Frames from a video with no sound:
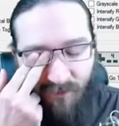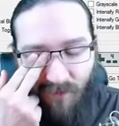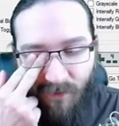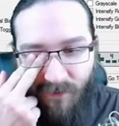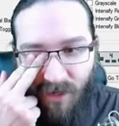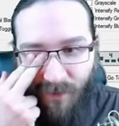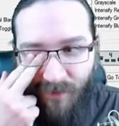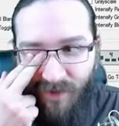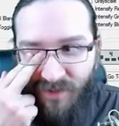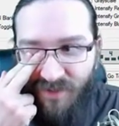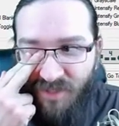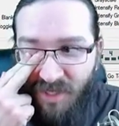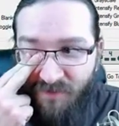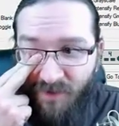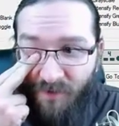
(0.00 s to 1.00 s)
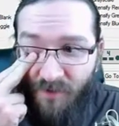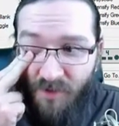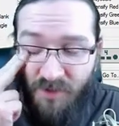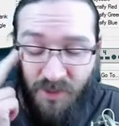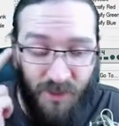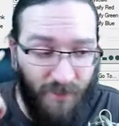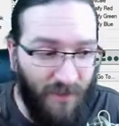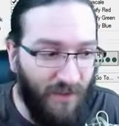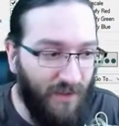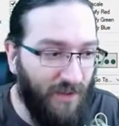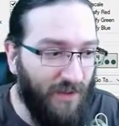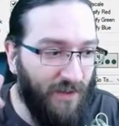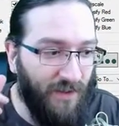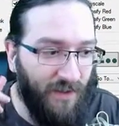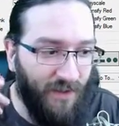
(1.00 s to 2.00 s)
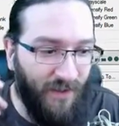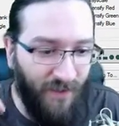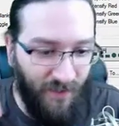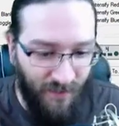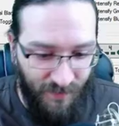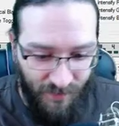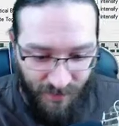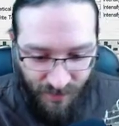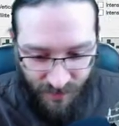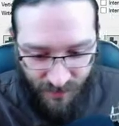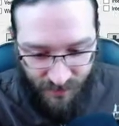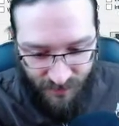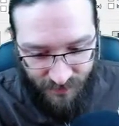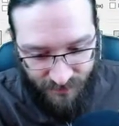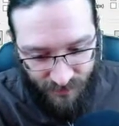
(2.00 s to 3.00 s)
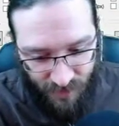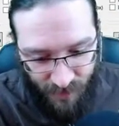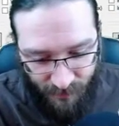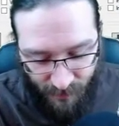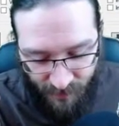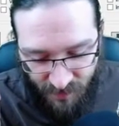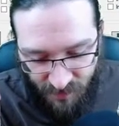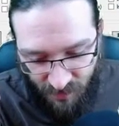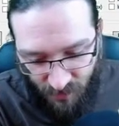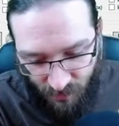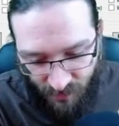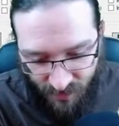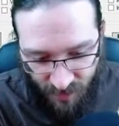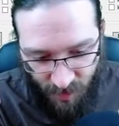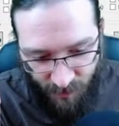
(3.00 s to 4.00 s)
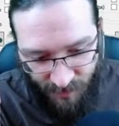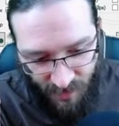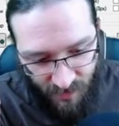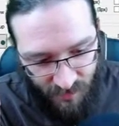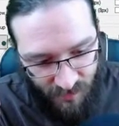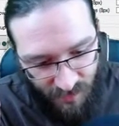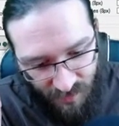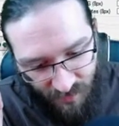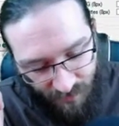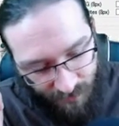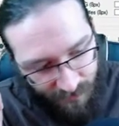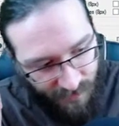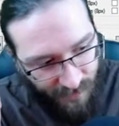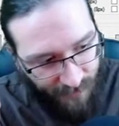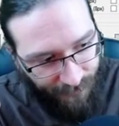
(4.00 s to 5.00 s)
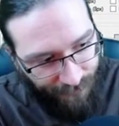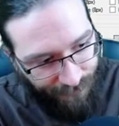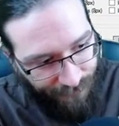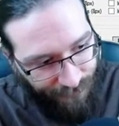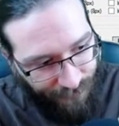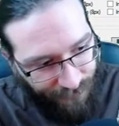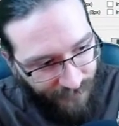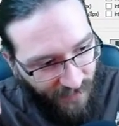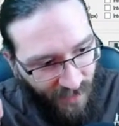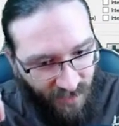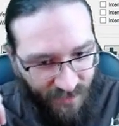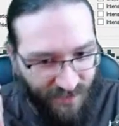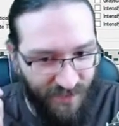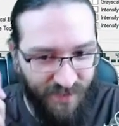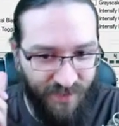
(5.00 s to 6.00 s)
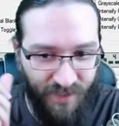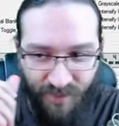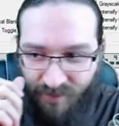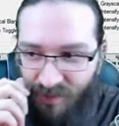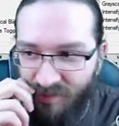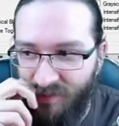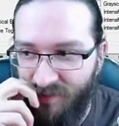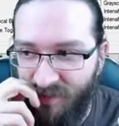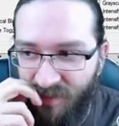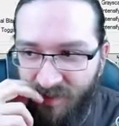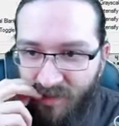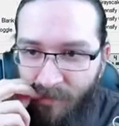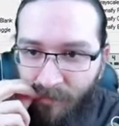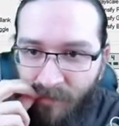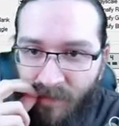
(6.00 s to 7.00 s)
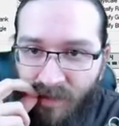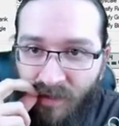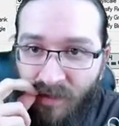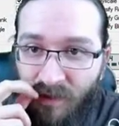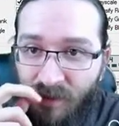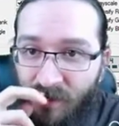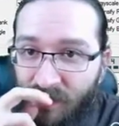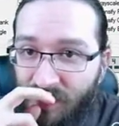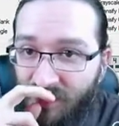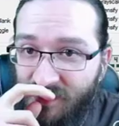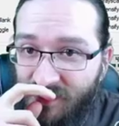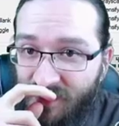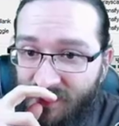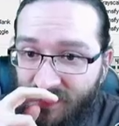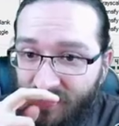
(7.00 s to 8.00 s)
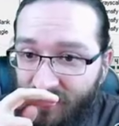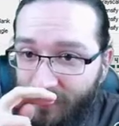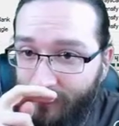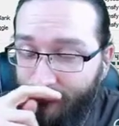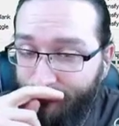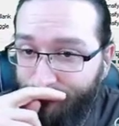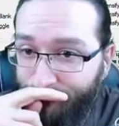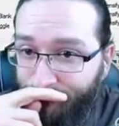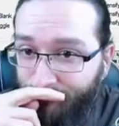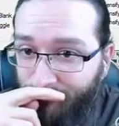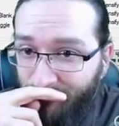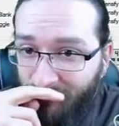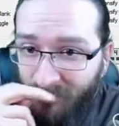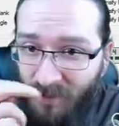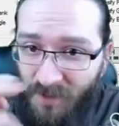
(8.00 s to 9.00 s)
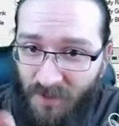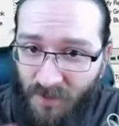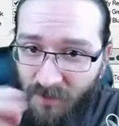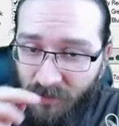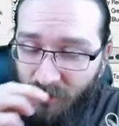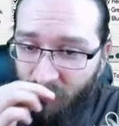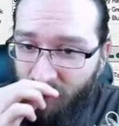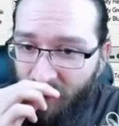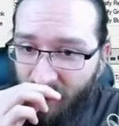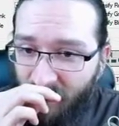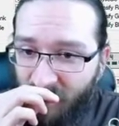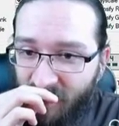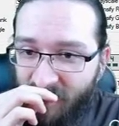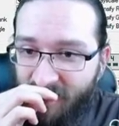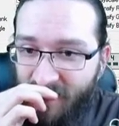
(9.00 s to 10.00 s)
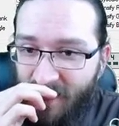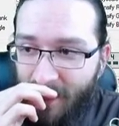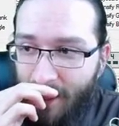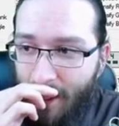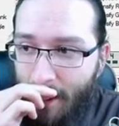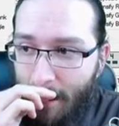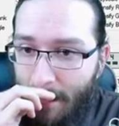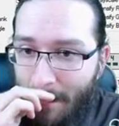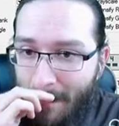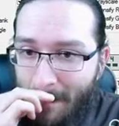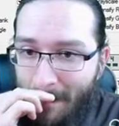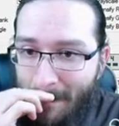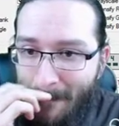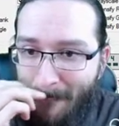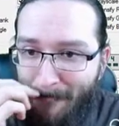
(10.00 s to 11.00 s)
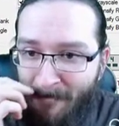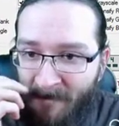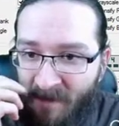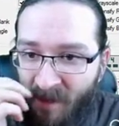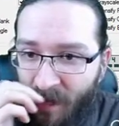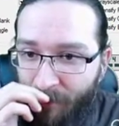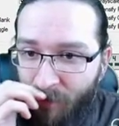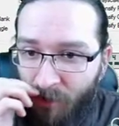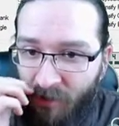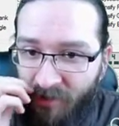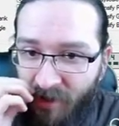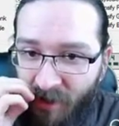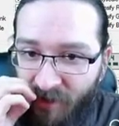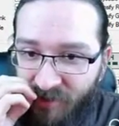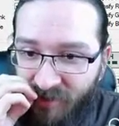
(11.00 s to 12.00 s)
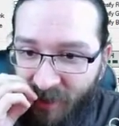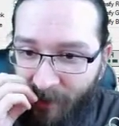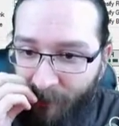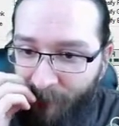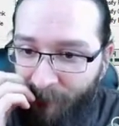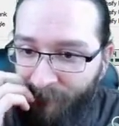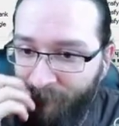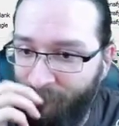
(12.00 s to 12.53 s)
I might have to change my approach a little bit and write up a bunch of Lua to help me out. But yeah, that's not tonight. That's not tonight though. Instead tonight, you'll probably notice that I broke the colors again.